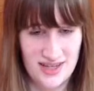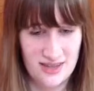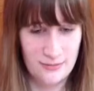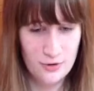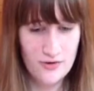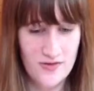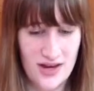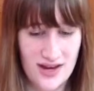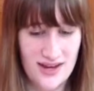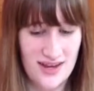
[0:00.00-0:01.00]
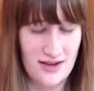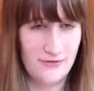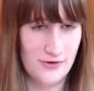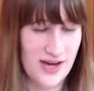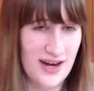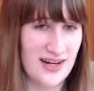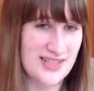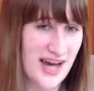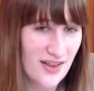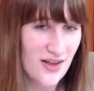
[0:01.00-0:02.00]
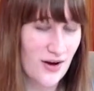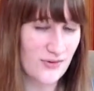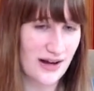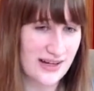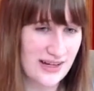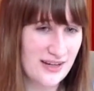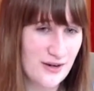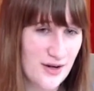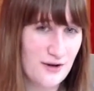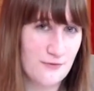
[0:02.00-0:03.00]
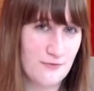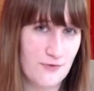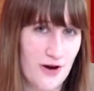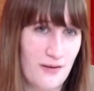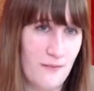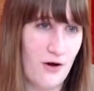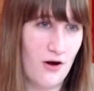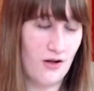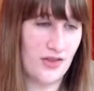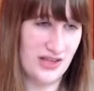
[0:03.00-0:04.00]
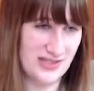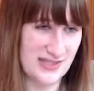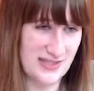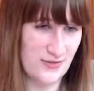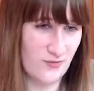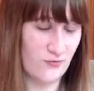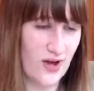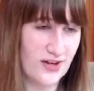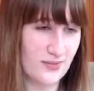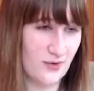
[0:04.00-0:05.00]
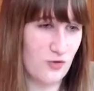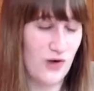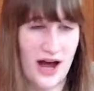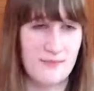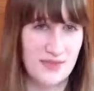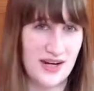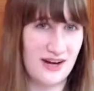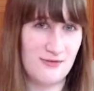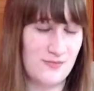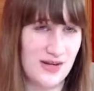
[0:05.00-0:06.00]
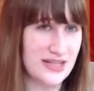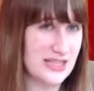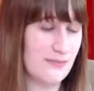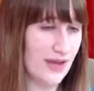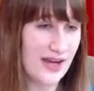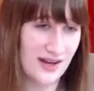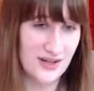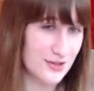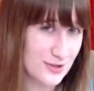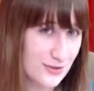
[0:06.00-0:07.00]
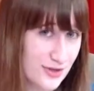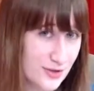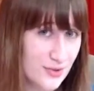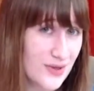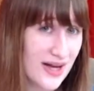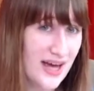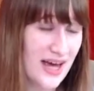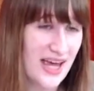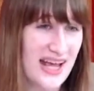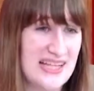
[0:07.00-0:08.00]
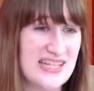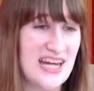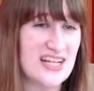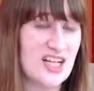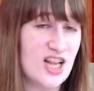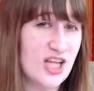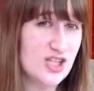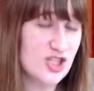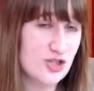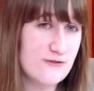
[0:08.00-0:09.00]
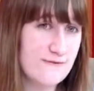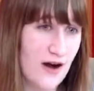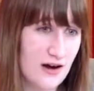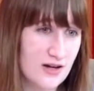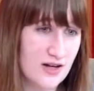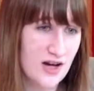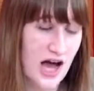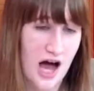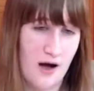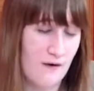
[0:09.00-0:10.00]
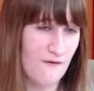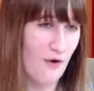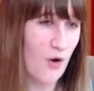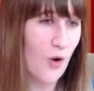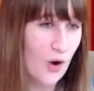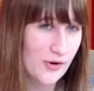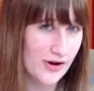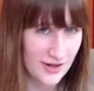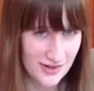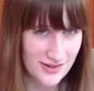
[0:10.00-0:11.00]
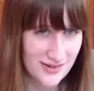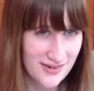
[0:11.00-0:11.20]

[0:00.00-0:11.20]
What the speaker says: The movie, if you cannot tell already from all this random crap that I've been explaining to you, is a clusterfuck of horror.